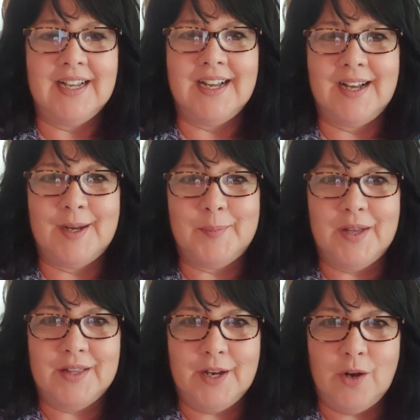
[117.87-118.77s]

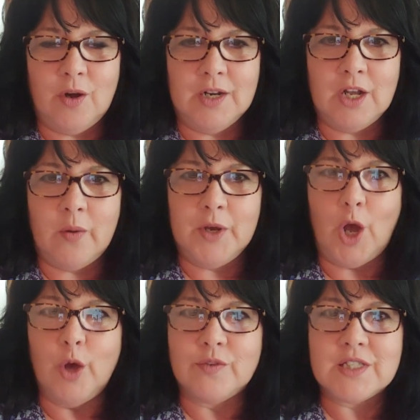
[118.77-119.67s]
and they're not going
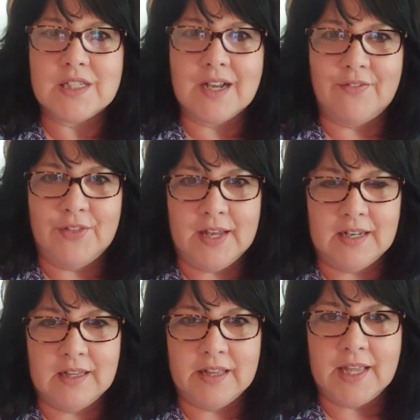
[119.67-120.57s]
over stuff
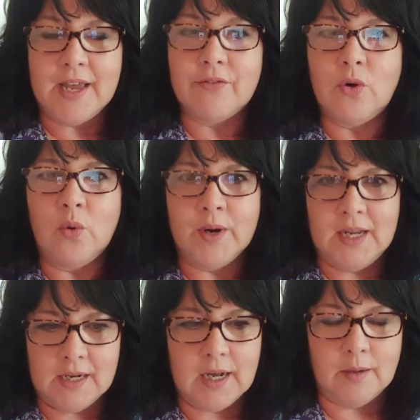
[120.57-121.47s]
that they have
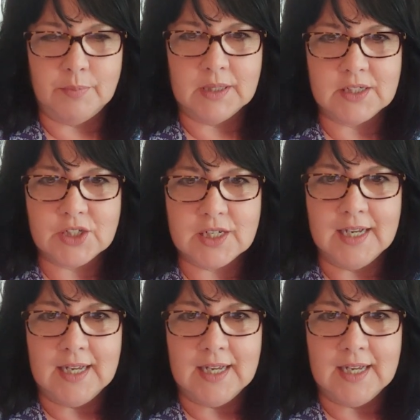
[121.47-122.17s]
already accomplished.